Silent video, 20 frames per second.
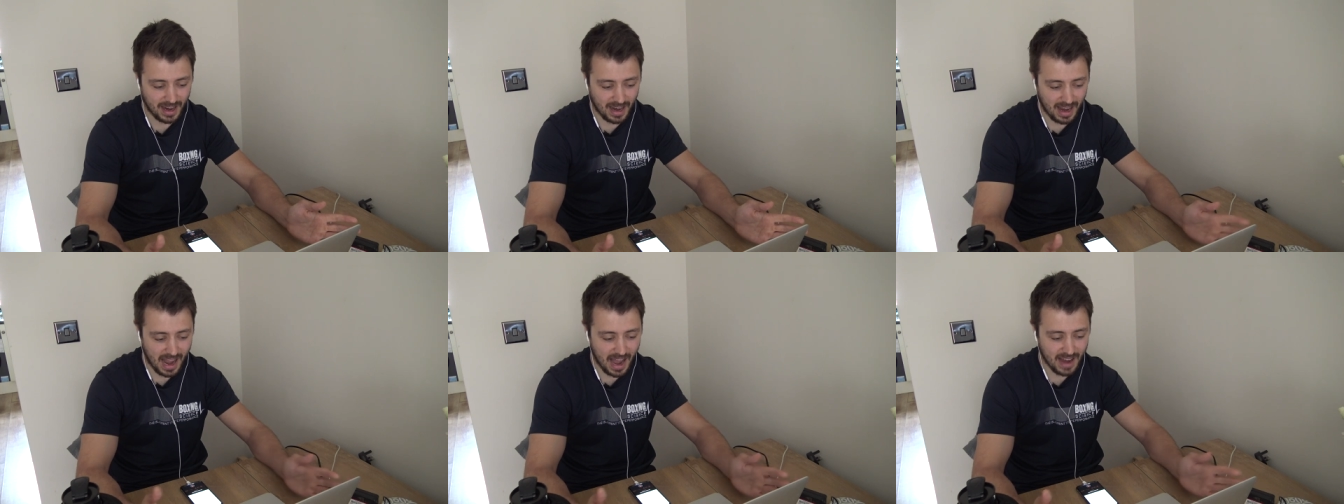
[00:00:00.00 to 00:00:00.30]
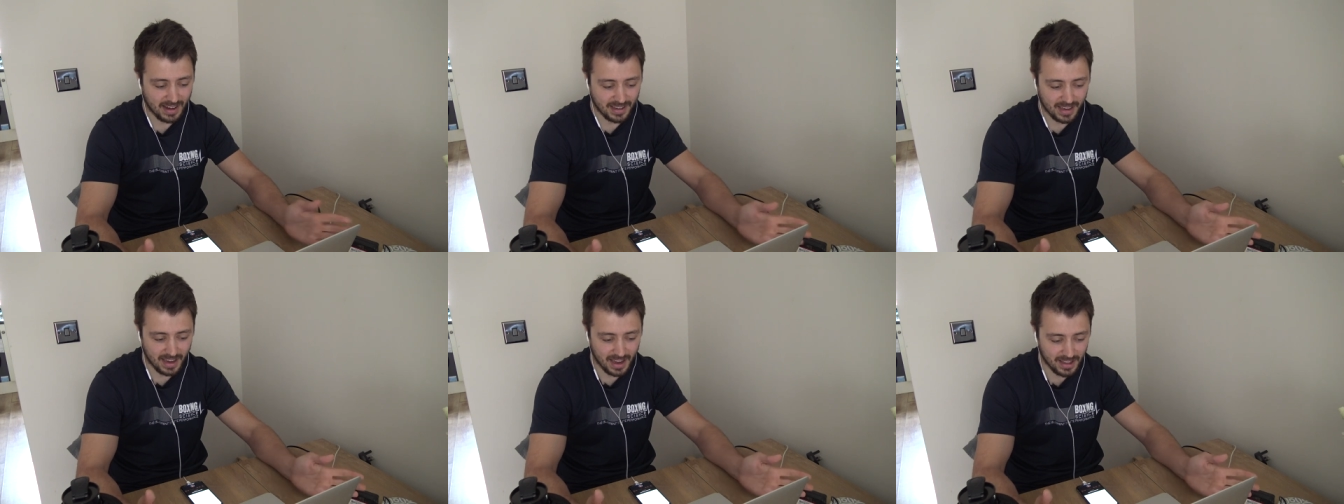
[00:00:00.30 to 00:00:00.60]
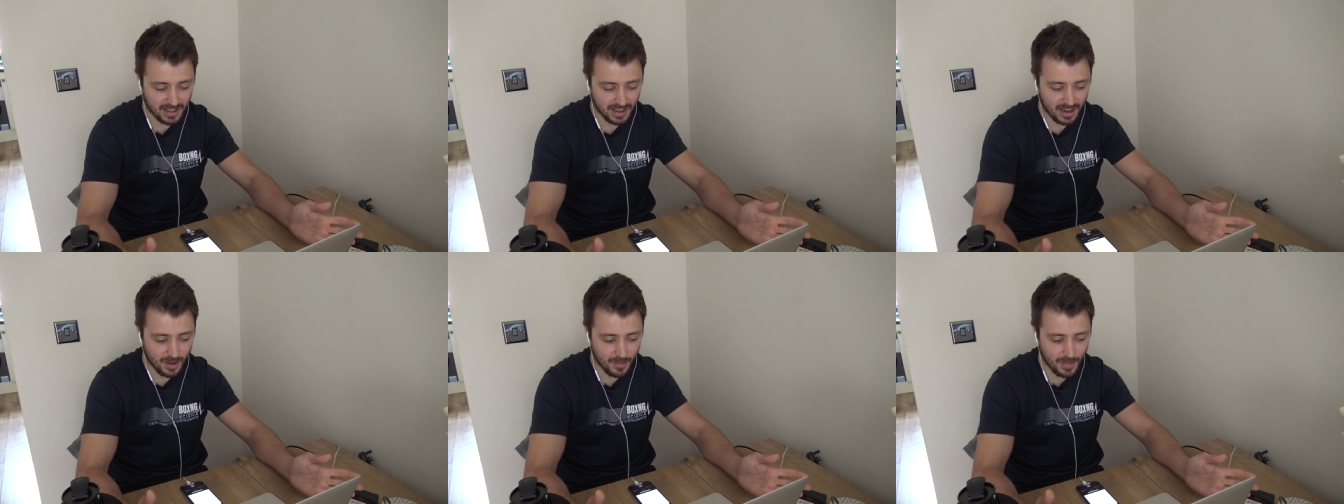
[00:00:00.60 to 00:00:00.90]
actually
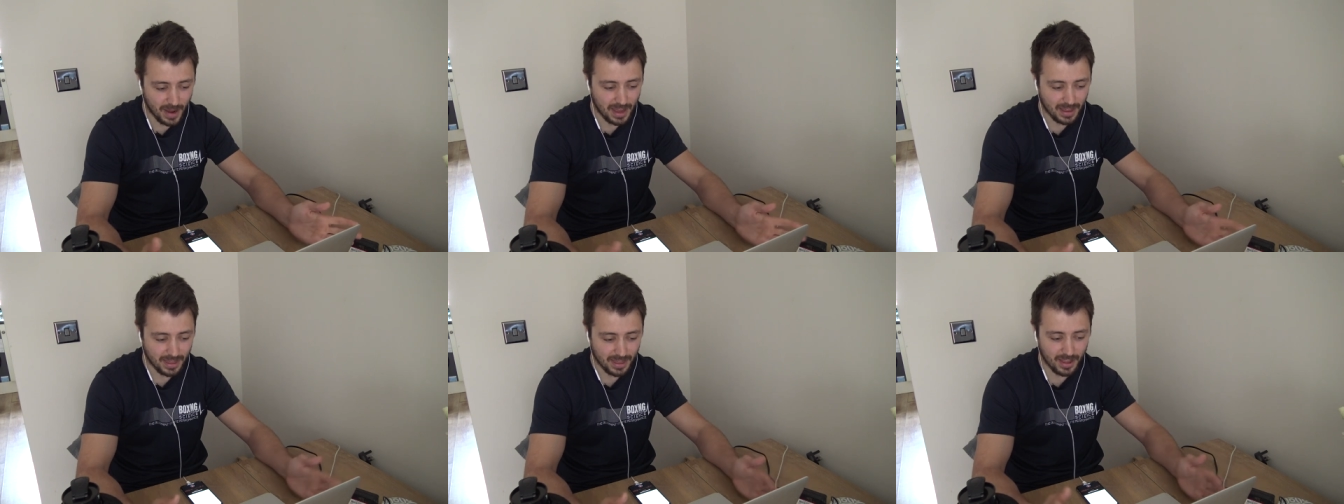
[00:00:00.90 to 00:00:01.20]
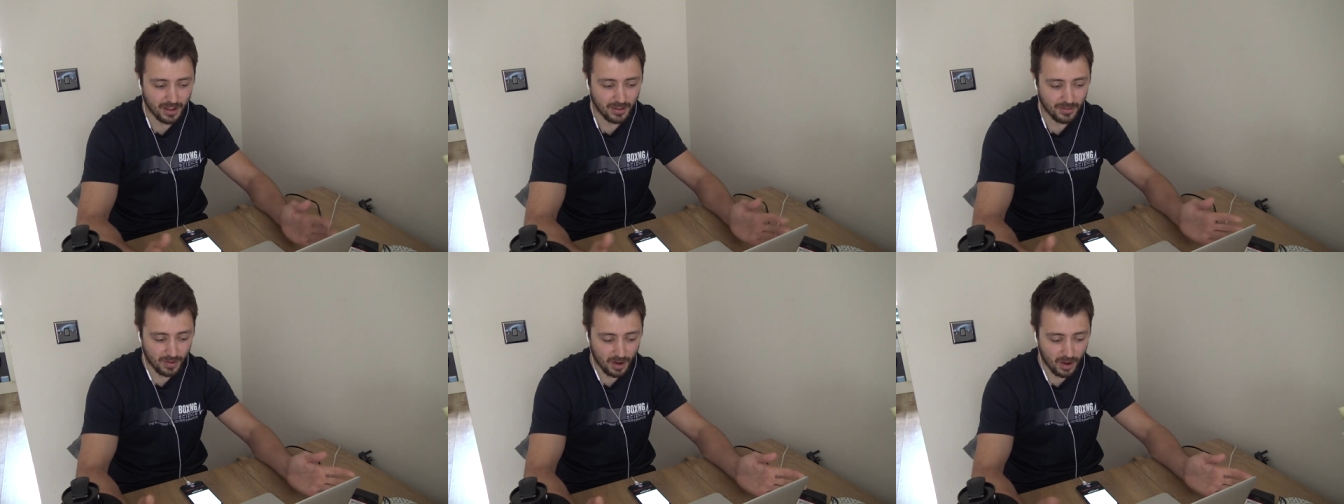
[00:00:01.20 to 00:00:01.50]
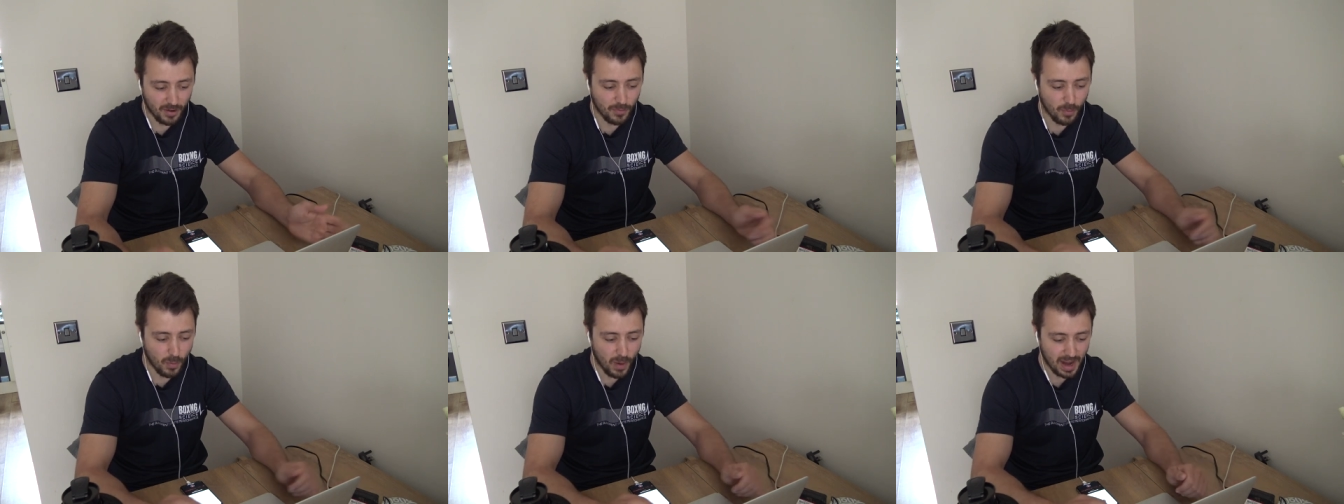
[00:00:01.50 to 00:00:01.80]
isn't a myth of,
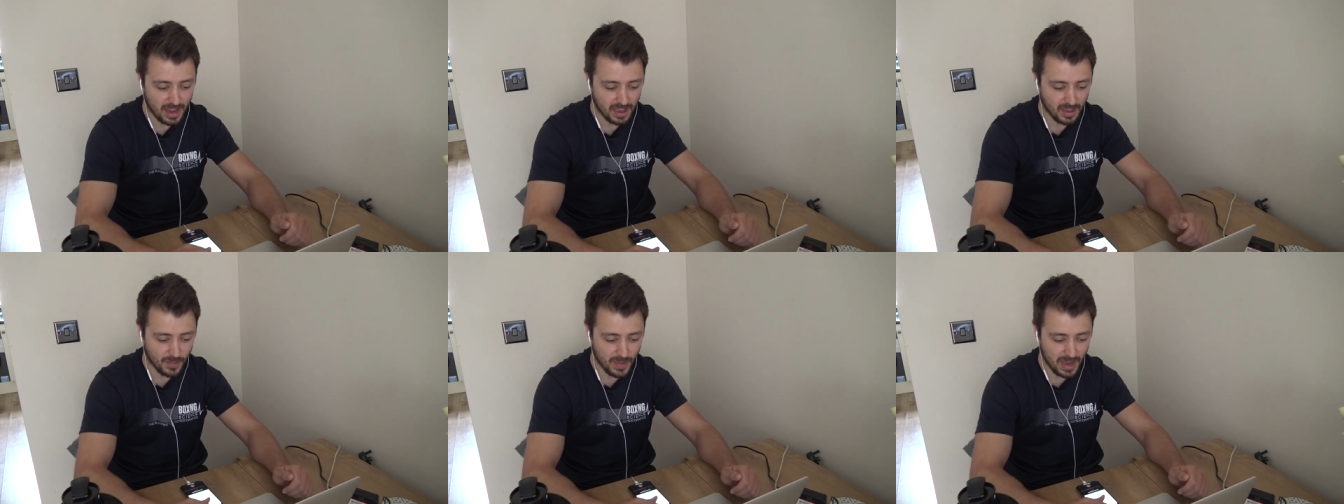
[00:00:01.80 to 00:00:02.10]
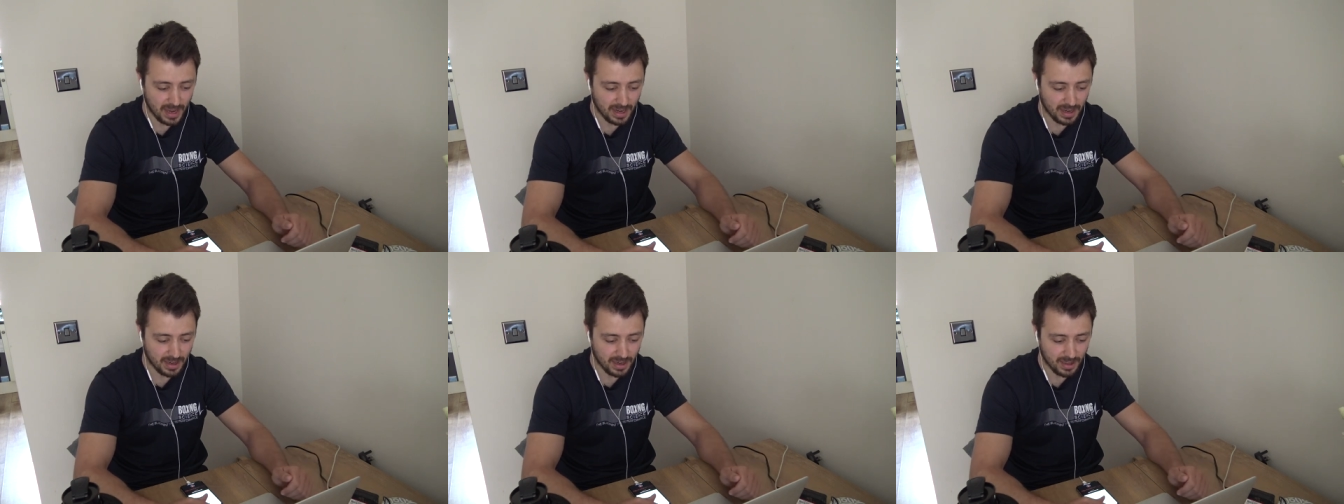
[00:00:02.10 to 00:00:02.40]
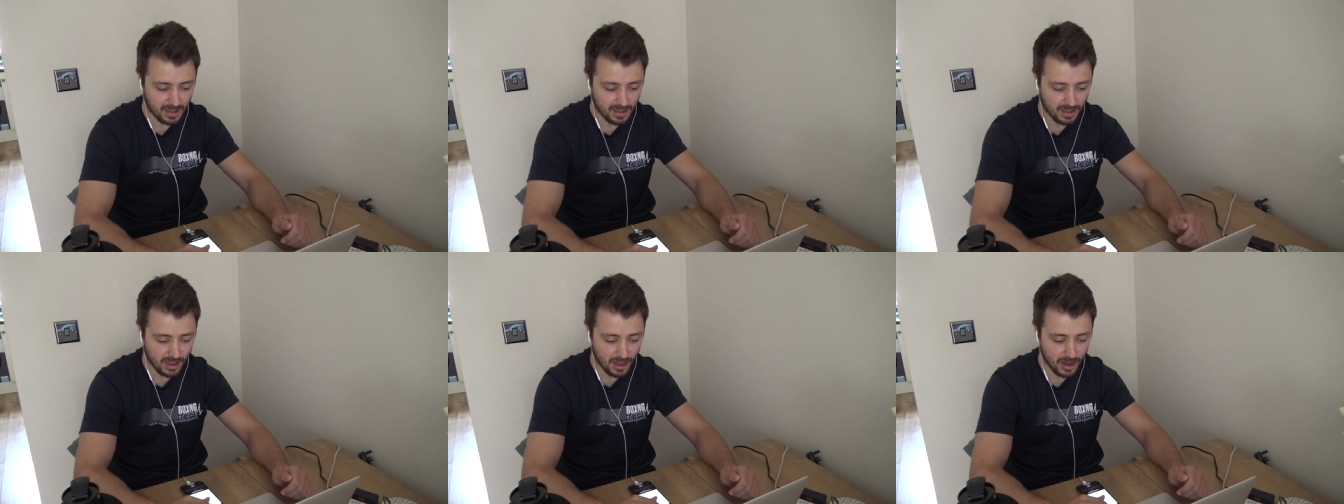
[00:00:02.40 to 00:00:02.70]
of weights making you
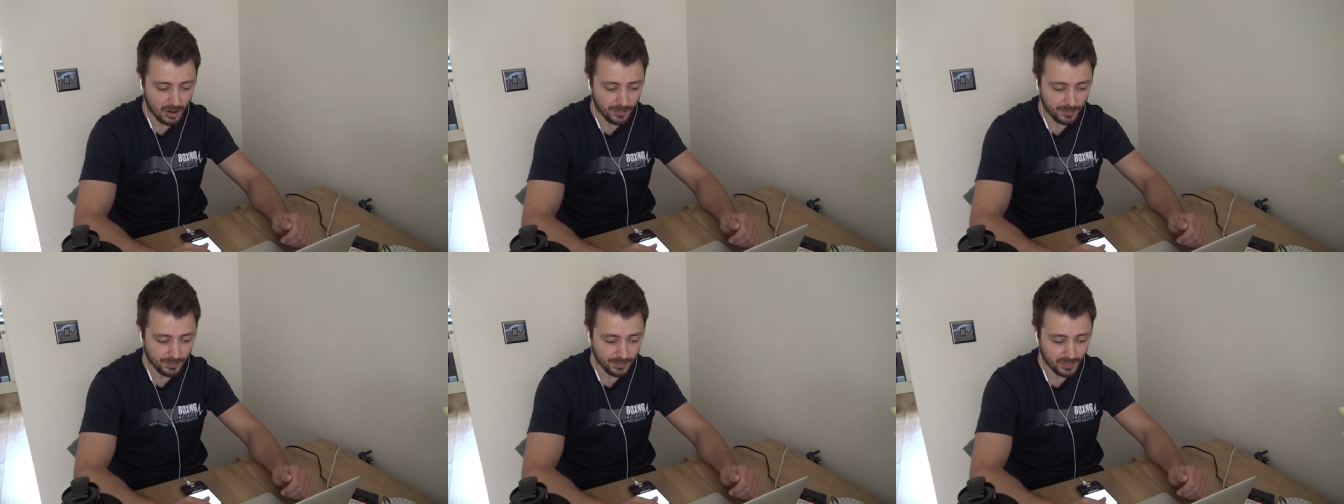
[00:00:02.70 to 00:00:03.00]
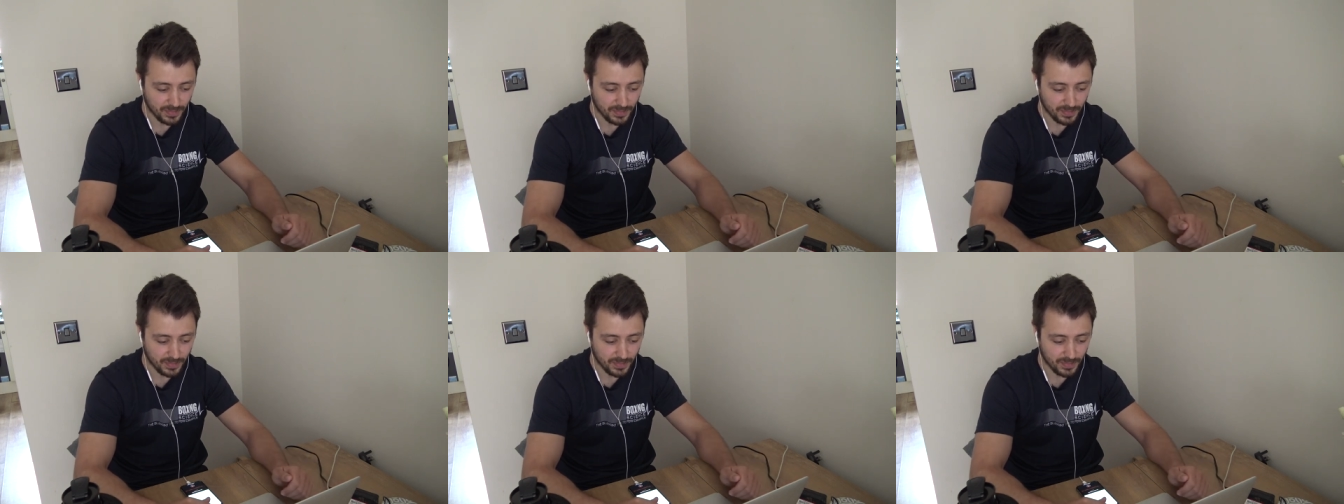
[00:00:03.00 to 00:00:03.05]
slow.